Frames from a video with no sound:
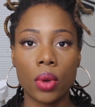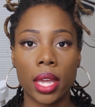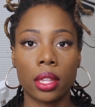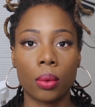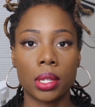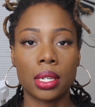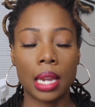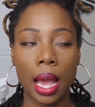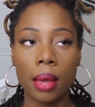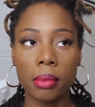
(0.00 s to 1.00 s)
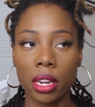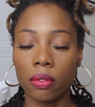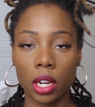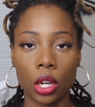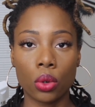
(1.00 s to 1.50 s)
and there was not many
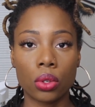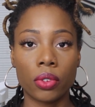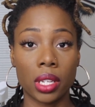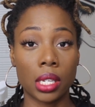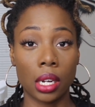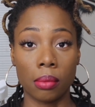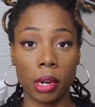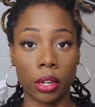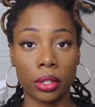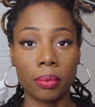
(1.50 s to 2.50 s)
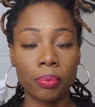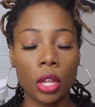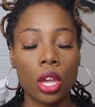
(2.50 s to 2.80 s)
videos for the state of Maryland.